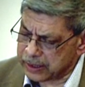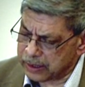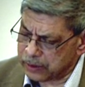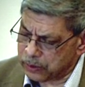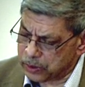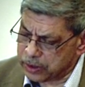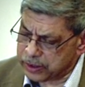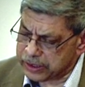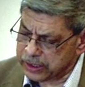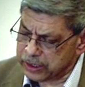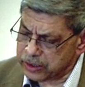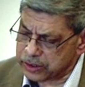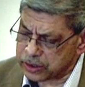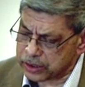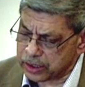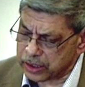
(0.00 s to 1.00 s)

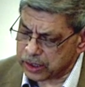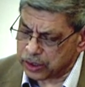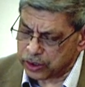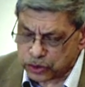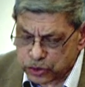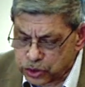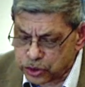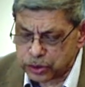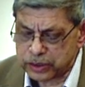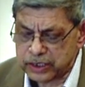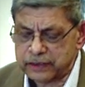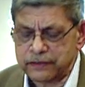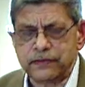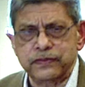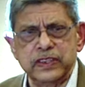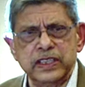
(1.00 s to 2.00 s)
loyalties should
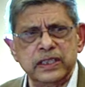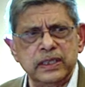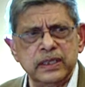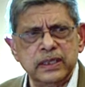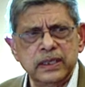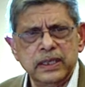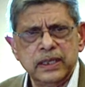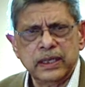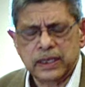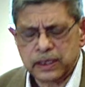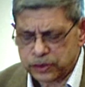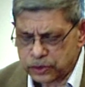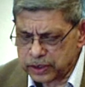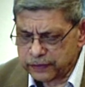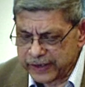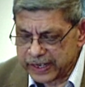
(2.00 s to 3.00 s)
have
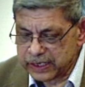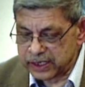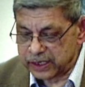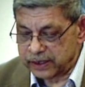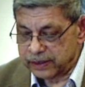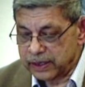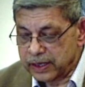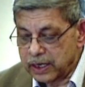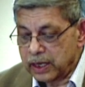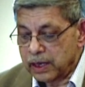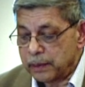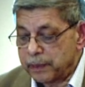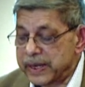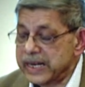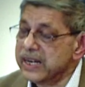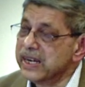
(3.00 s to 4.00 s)
ended.
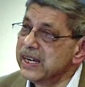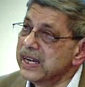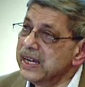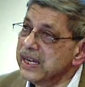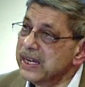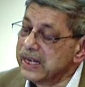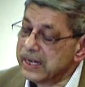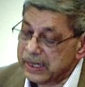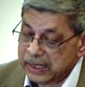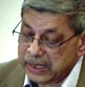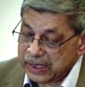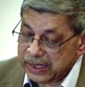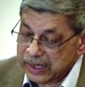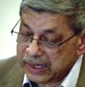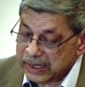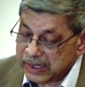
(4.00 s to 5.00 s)
But
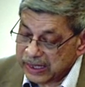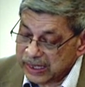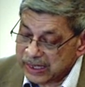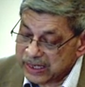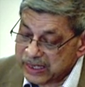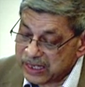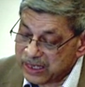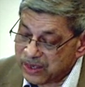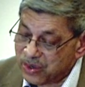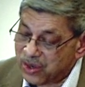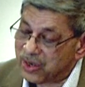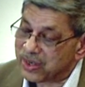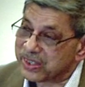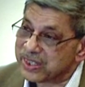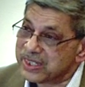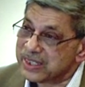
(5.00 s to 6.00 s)
it did
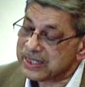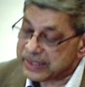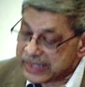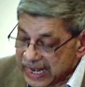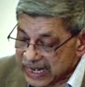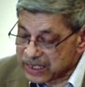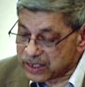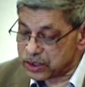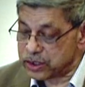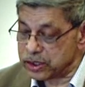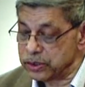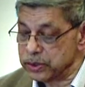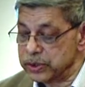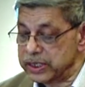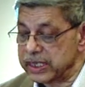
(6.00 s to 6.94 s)
not, thanks to